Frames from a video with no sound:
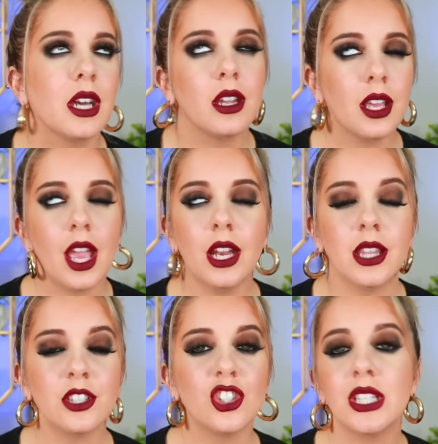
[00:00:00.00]
my god, I hated
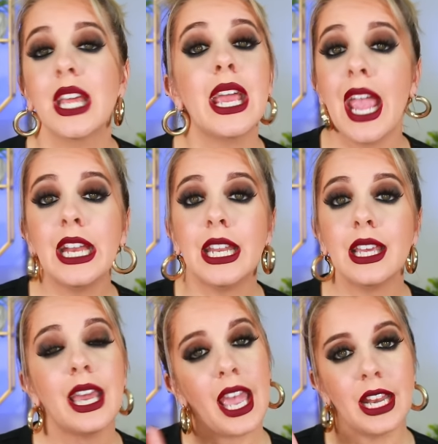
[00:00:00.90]
that shit. I hated
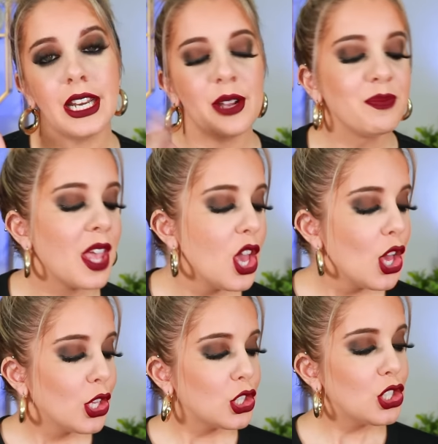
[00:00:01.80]
it. I hated it.
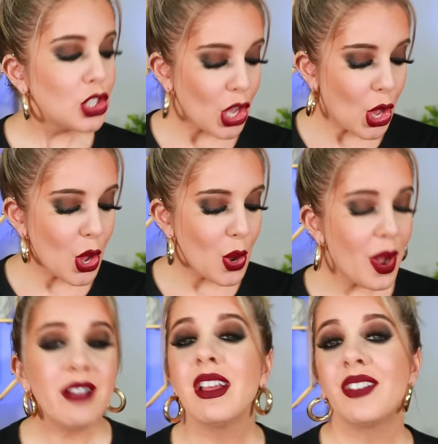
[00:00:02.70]
So
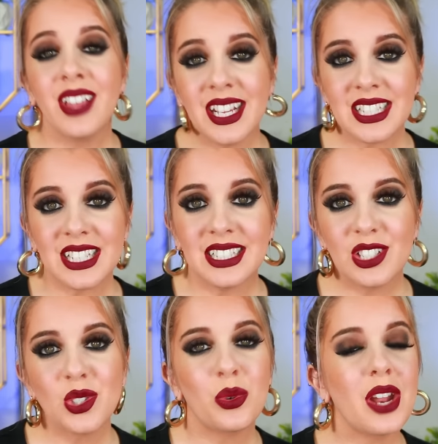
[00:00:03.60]
I've never liked it.
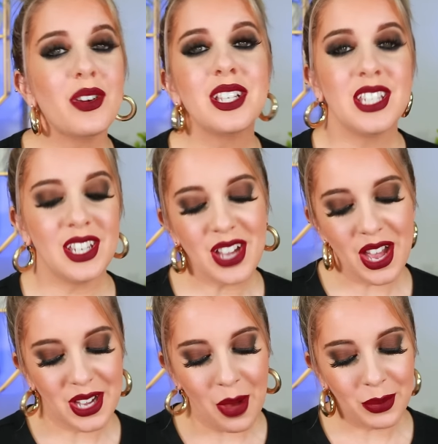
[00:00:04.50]
So whenever I see
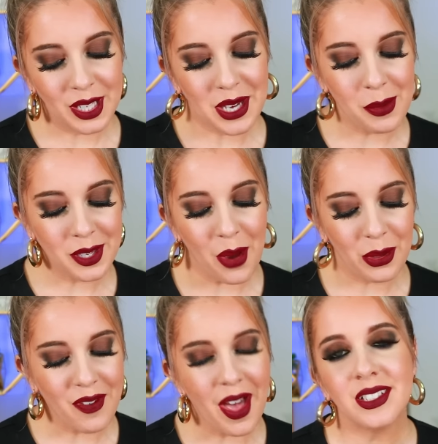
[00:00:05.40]
a company coming out
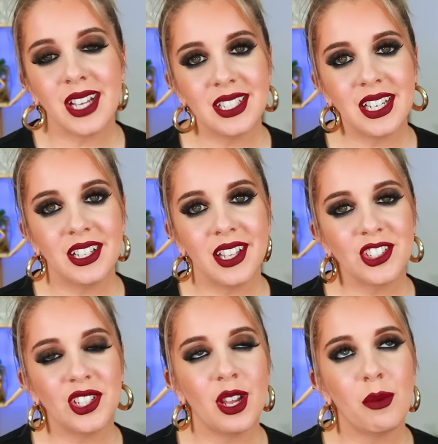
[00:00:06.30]
with a Valentine's Day
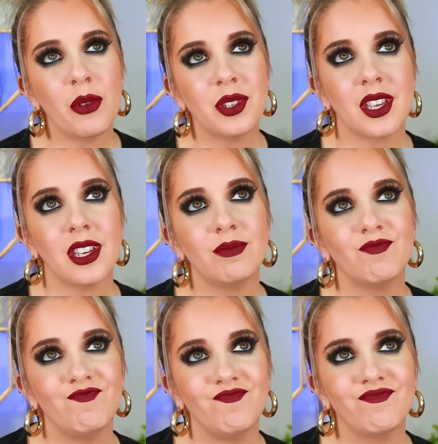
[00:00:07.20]
collection, I'm always like,
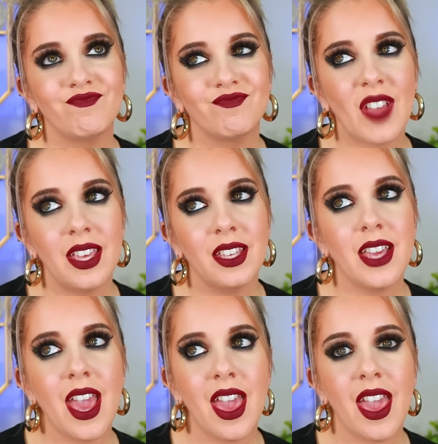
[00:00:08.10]

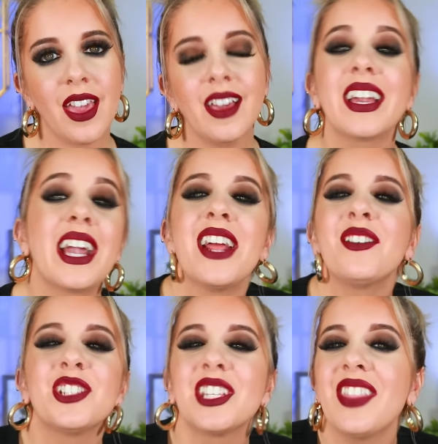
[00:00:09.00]
Yay. Like I
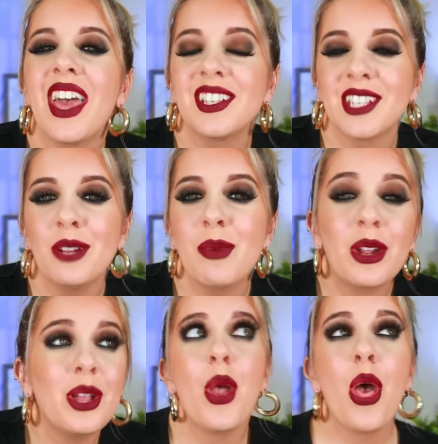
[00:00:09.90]
never just get that excited
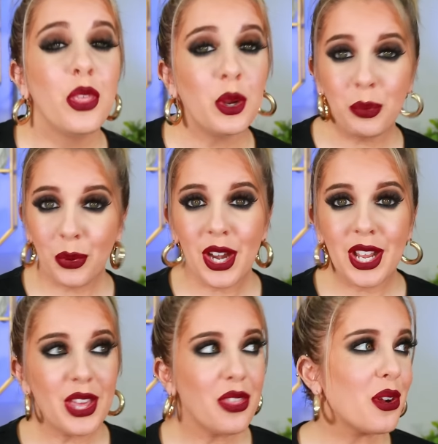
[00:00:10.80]
about it. They're
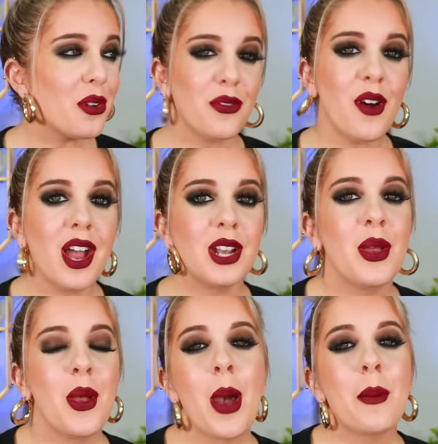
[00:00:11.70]
pretty, they're fun,
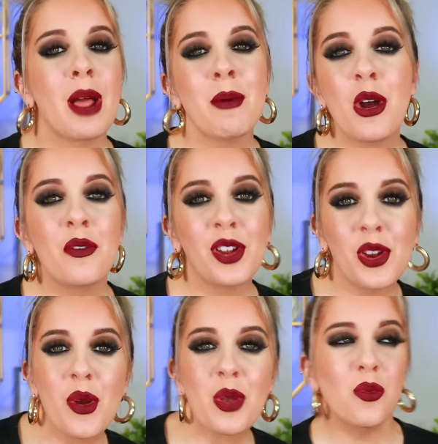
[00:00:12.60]
but I'm not over here
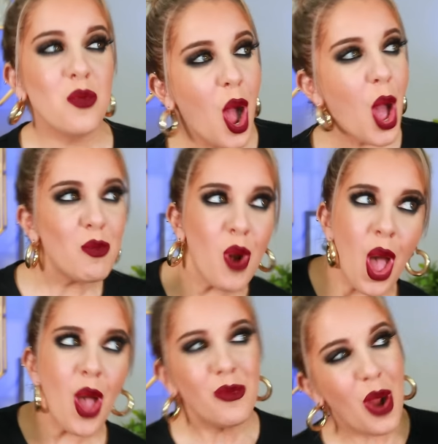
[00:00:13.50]
going, rah,
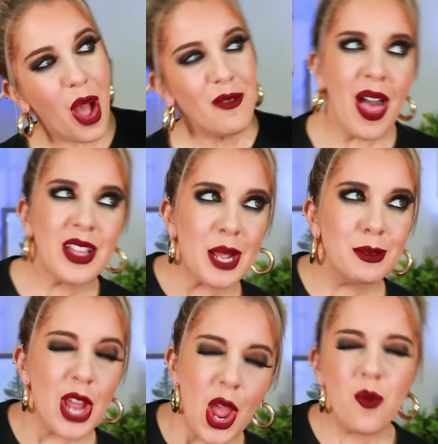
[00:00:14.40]
rah, rah,
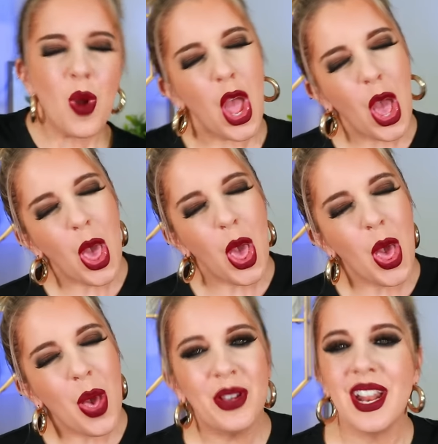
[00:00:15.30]
Valentine's Day,
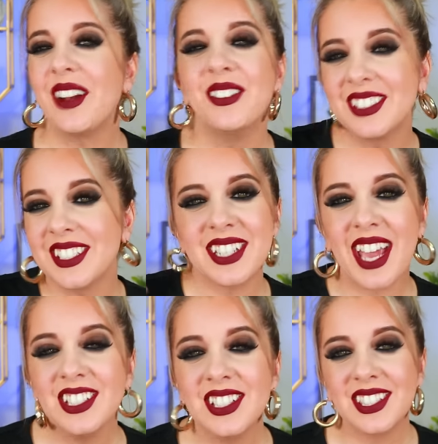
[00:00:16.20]
woo! I don't just,
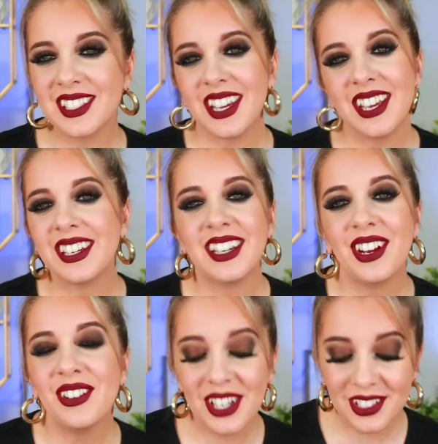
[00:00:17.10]
I just, uh,
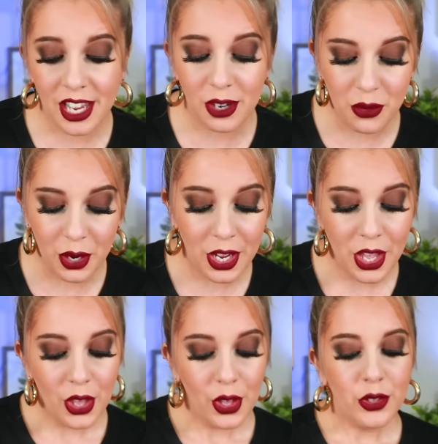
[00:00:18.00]
I don't get excited for it.
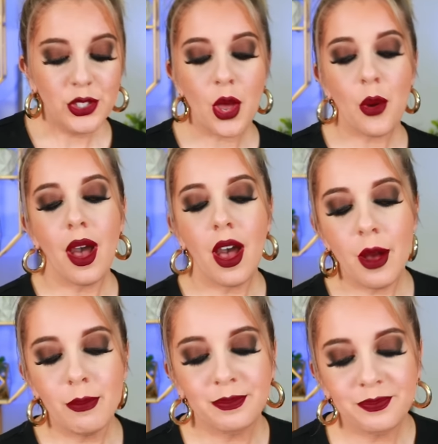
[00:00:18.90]
So,
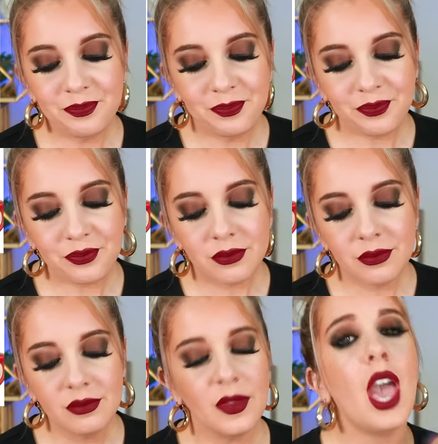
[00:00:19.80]
um,
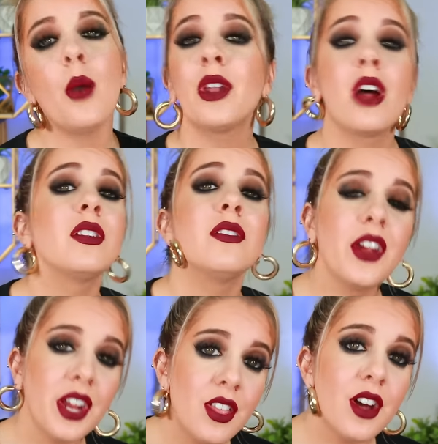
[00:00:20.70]
I went off on a
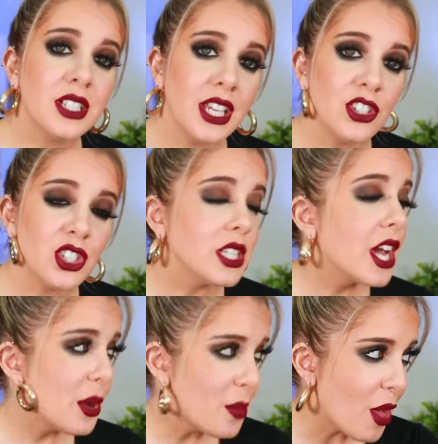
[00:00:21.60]
very long tangent.
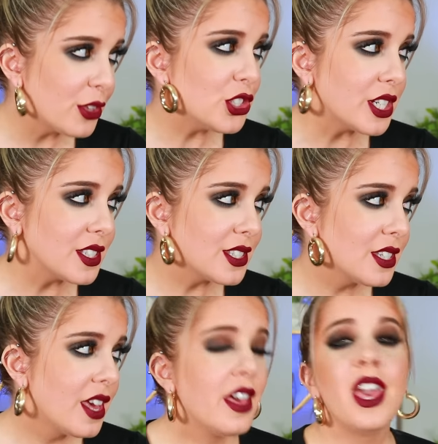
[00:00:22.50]
I apologize.
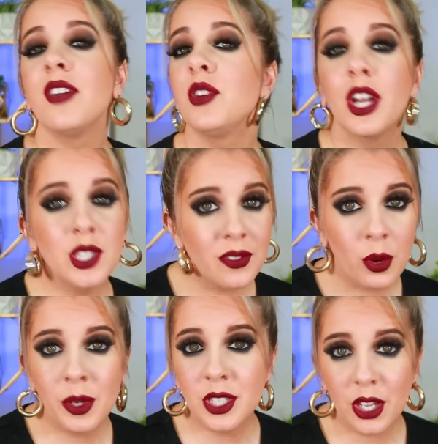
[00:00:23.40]
If you guys ever
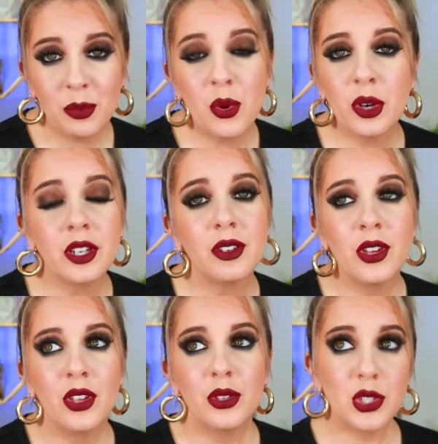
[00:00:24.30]
want me to tell you more
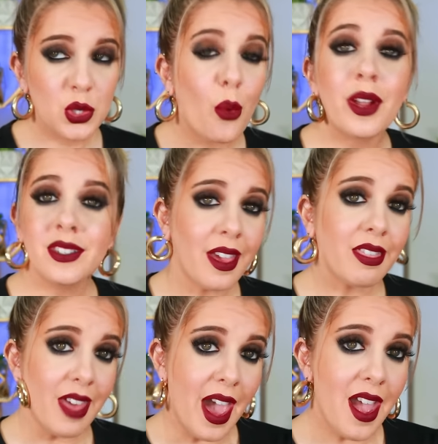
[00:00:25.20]
stories
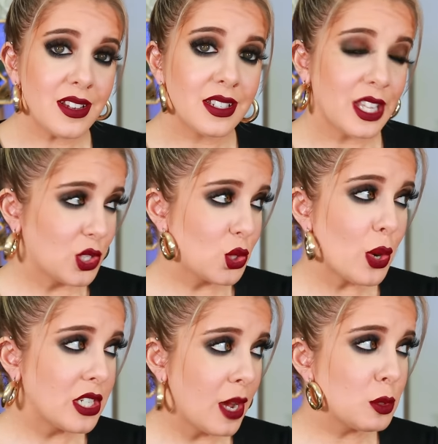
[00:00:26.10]
like that, like
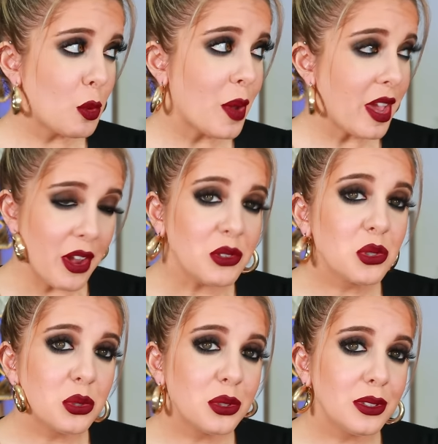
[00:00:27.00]
story times about my high
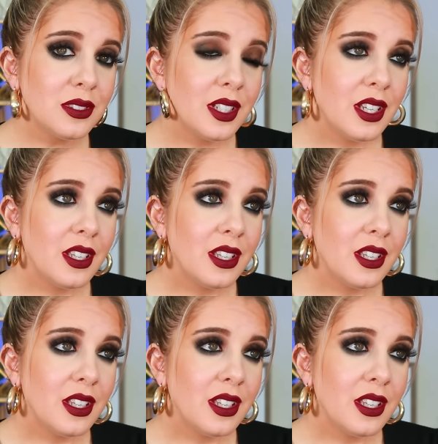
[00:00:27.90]
school,